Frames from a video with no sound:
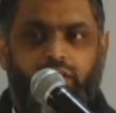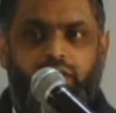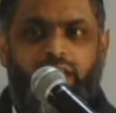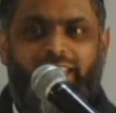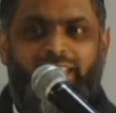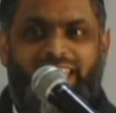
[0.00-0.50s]

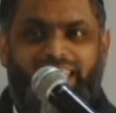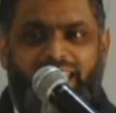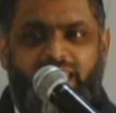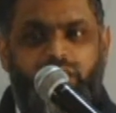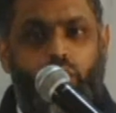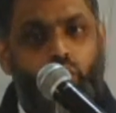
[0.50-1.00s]
that the
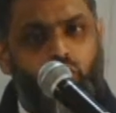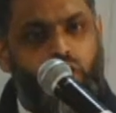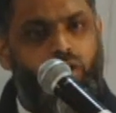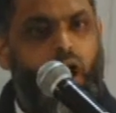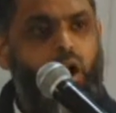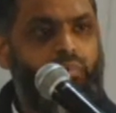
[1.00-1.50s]
ease will
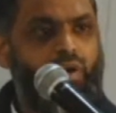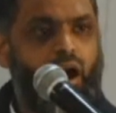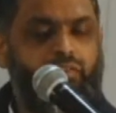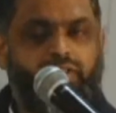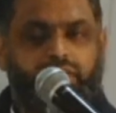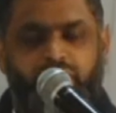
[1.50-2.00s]
come
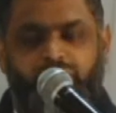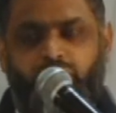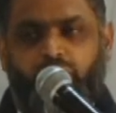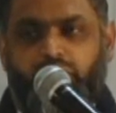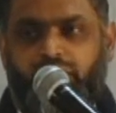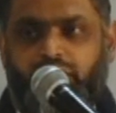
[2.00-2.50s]
after the
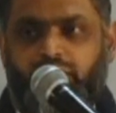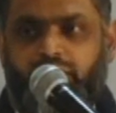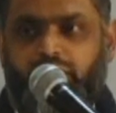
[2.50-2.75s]
difficulty.